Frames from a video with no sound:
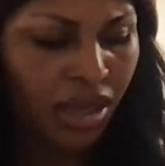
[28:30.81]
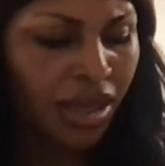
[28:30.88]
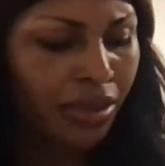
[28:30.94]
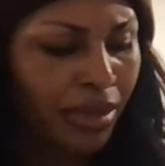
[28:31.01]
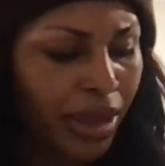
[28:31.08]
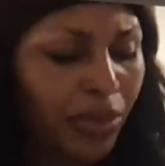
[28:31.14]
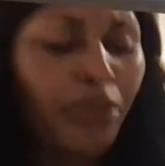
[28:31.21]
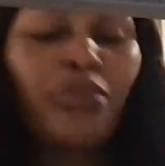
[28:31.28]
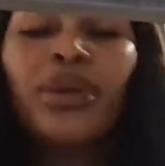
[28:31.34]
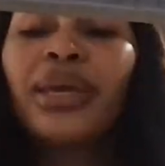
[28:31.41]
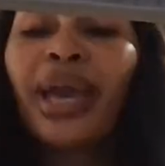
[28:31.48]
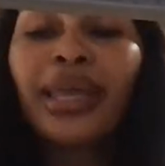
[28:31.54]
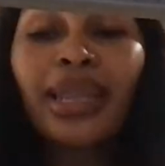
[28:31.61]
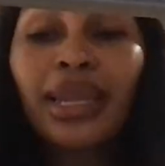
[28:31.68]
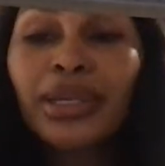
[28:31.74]
Man, we
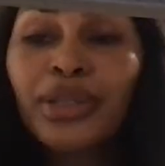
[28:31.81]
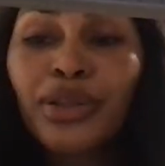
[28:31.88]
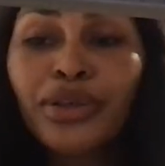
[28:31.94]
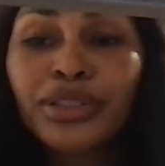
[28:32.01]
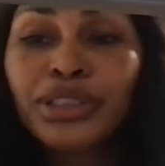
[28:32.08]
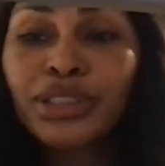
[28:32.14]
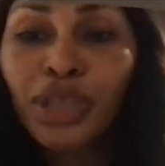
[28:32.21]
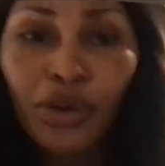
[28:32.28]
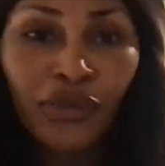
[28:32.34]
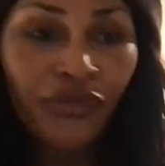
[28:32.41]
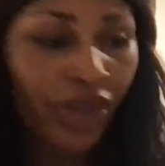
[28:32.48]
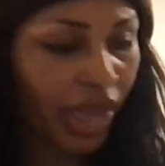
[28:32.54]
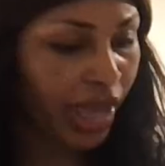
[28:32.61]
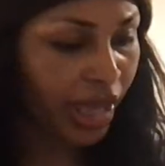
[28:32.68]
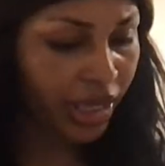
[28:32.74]
got out of there so
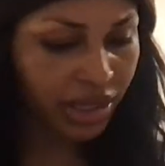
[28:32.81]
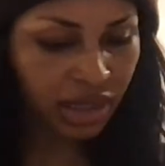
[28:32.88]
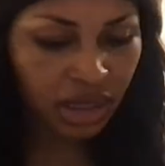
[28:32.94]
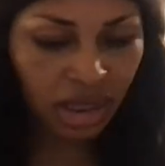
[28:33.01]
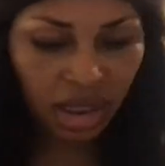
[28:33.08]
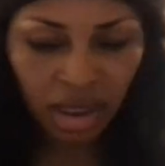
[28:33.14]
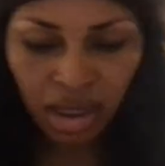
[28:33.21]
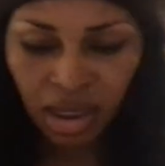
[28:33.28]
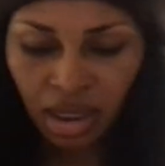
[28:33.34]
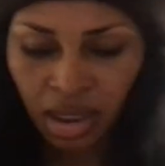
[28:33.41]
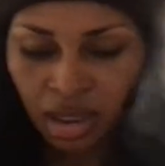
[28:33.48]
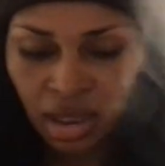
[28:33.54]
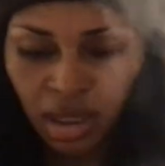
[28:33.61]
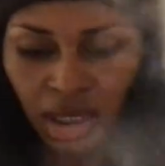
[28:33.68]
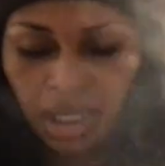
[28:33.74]
fast.
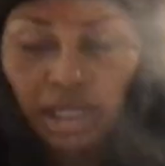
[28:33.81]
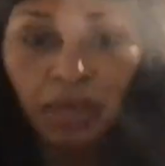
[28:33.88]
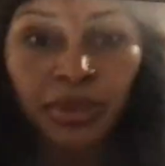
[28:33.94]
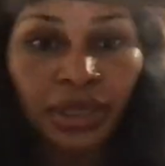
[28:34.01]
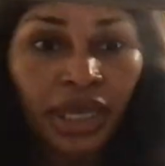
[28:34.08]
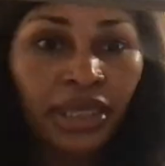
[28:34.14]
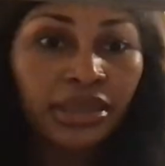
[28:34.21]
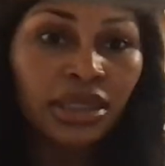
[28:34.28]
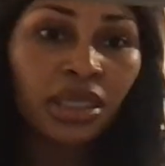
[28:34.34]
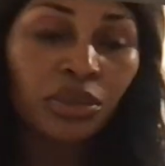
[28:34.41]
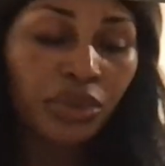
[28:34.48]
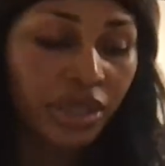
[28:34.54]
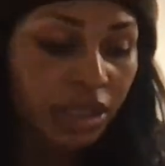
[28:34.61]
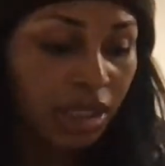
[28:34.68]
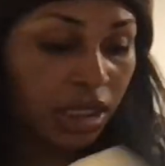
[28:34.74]
And the Beyonce
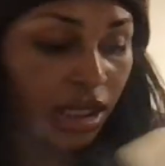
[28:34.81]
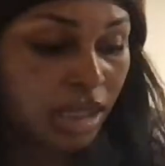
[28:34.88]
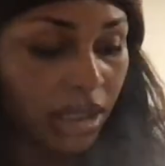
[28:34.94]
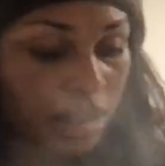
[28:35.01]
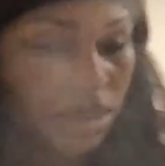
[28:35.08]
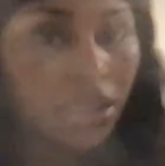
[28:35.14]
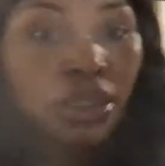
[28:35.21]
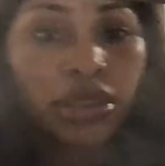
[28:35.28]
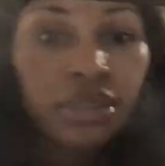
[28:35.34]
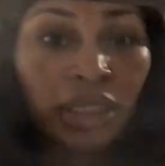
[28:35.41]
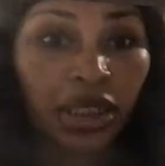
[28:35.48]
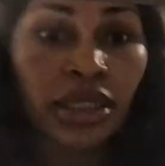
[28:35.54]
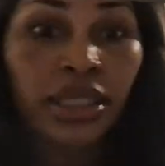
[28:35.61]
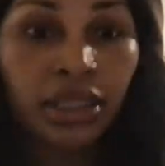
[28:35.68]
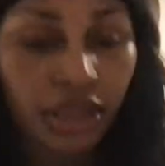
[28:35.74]
whiskey is
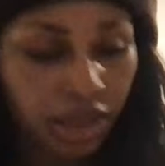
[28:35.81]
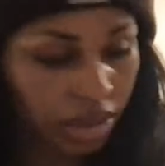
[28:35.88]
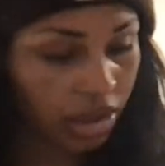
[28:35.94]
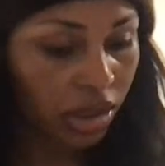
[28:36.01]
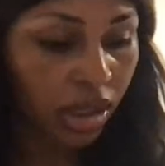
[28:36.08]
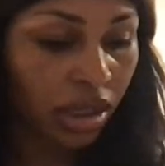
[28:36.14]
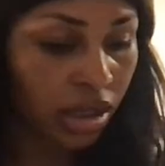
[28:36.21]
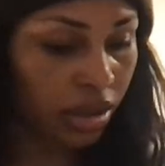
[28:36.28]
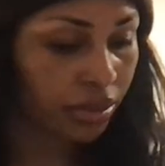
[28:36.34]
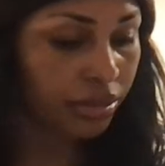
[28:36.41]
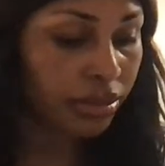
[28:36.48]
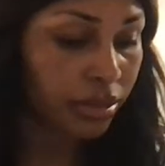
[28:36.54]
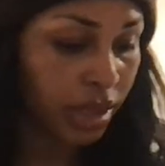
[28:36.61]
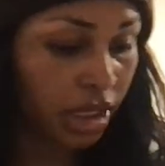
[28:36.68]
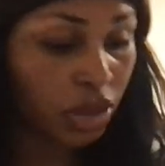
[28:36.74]
delicious, y'all.
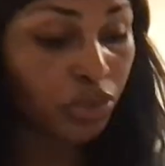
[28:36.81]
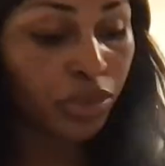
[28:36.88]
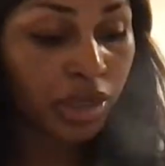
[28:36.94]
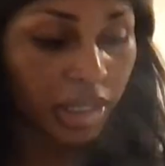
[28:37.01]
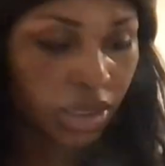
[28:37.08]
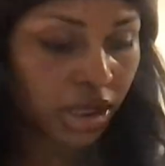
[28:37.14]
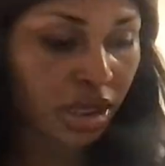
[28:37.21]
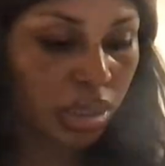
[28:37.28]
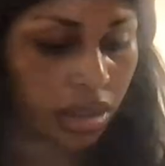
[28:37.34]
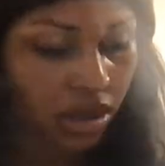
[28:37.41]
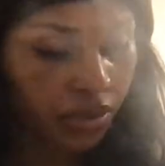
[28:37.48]
It's really good.